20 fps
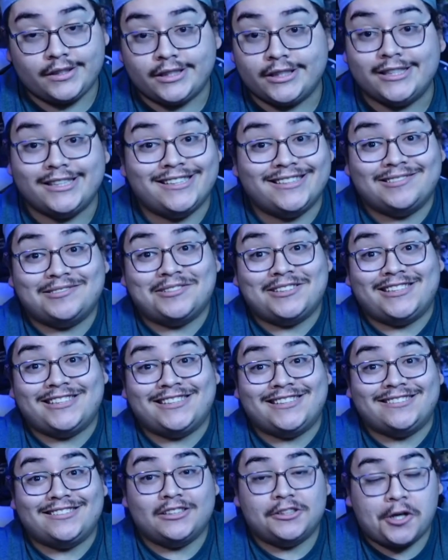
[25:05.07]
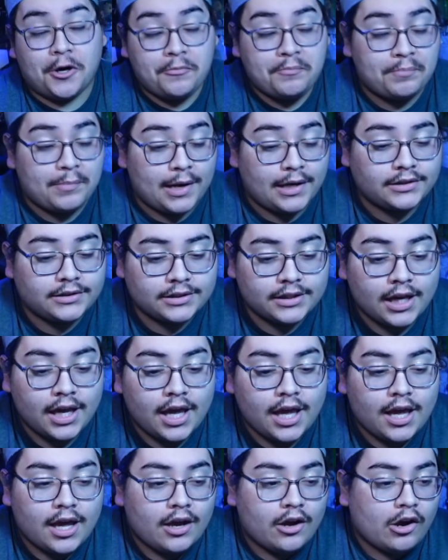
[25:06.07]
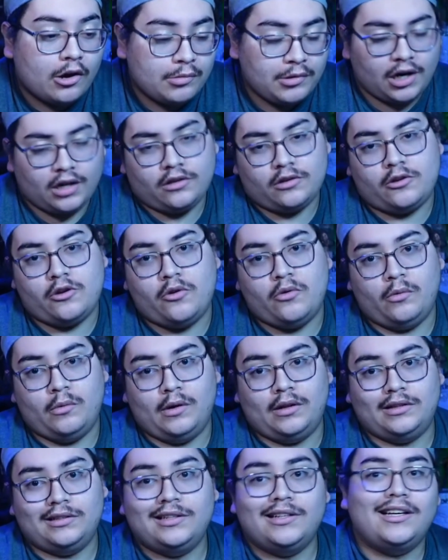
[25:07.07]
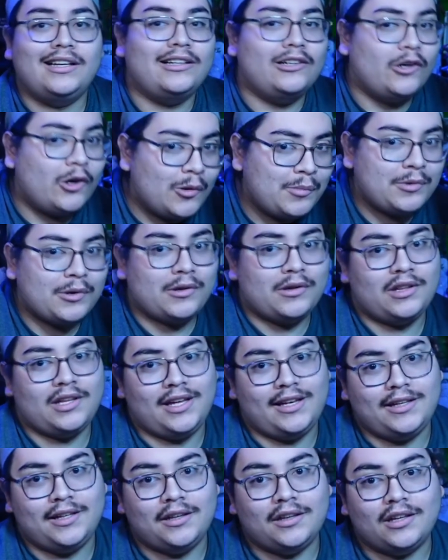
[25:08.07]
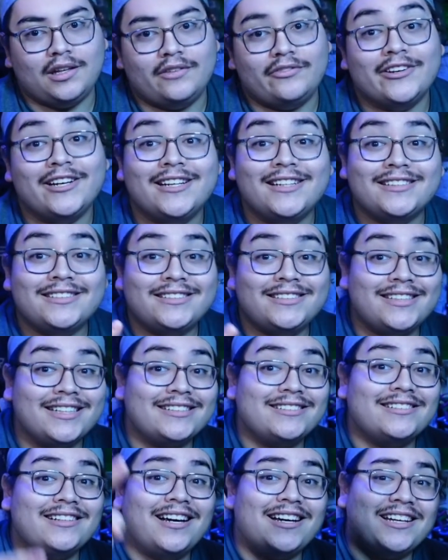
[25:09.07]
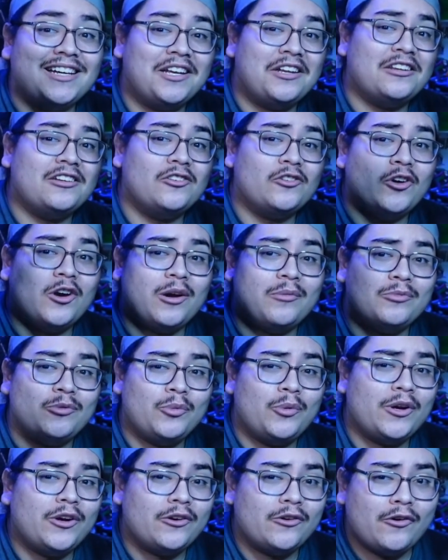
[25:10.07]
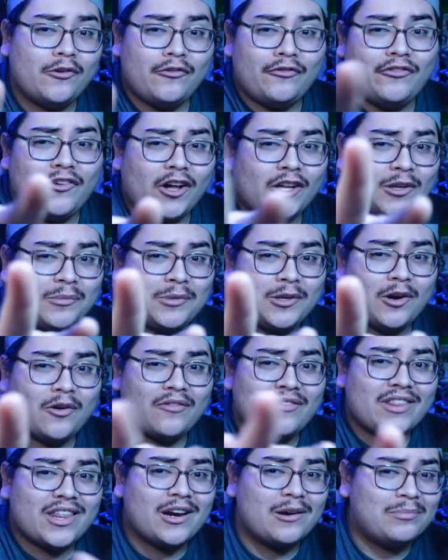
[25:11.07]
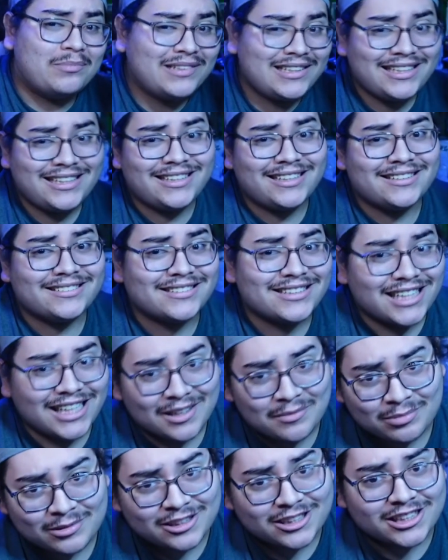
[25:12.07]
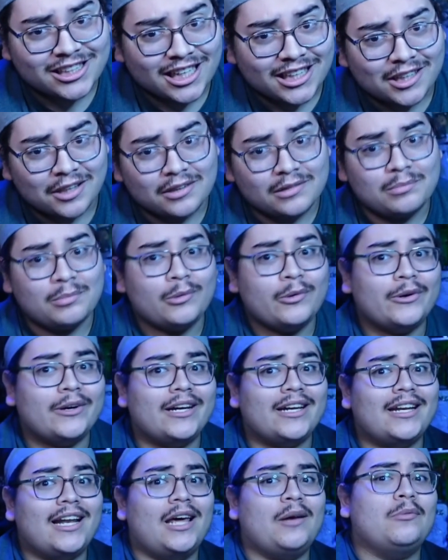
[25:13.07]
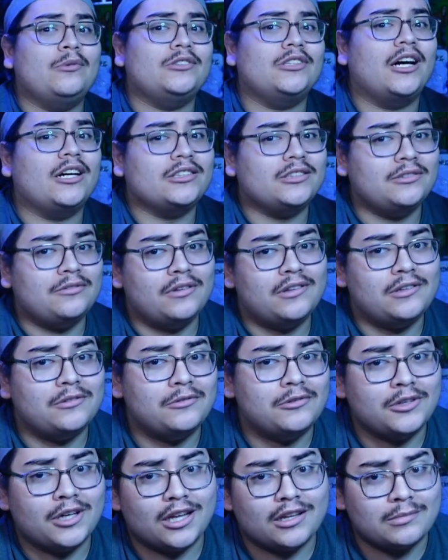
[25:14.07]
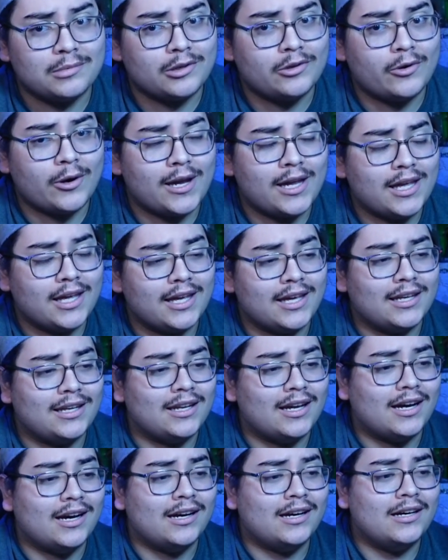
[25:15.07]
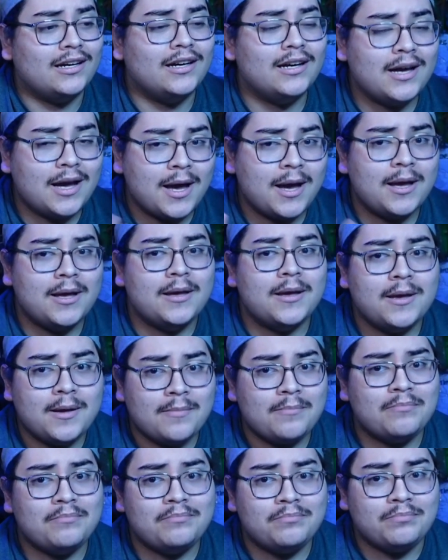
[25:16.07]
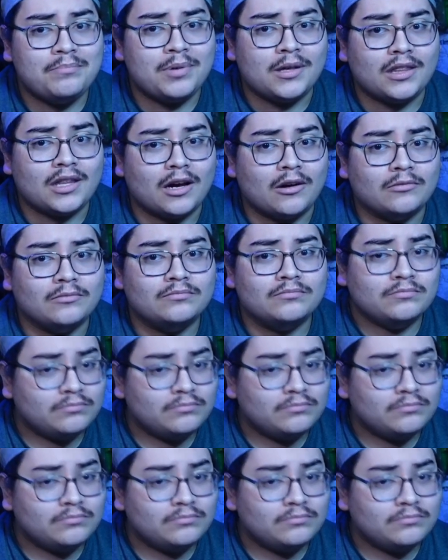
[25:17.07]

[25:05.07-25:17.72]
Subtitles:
it is what it is, you know. But hope you guys are doing well. Hope you're staying safe. TikTok, Instagram, Twitter, go follow me over there, please. I'd appreciate the support, and I will talk to you soon. You guys have been great, and peace out.